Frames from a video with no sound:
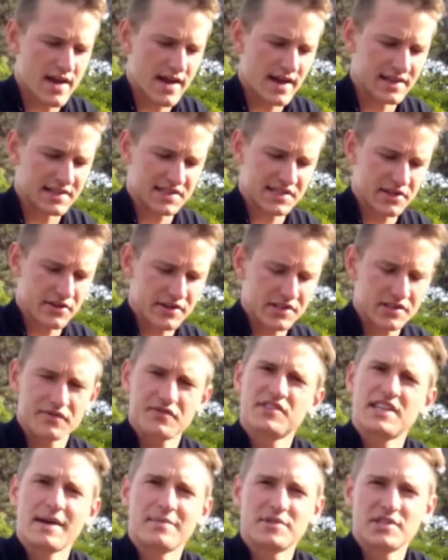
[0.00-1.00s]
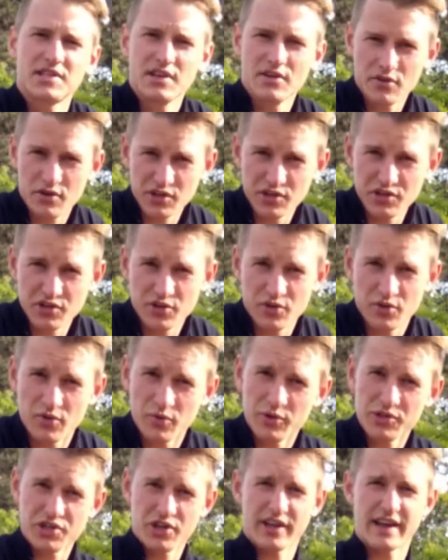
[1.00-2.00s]
a series of steps that you can do
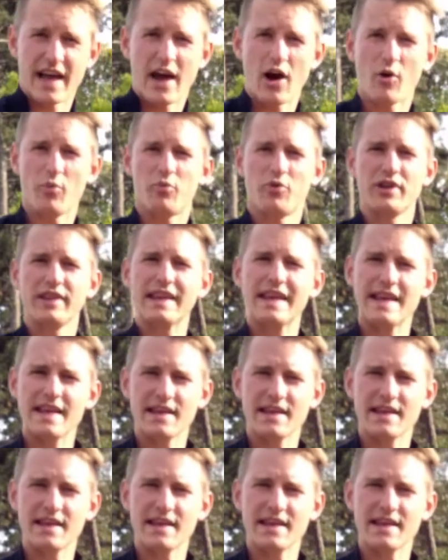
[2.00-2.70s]
which are going to help with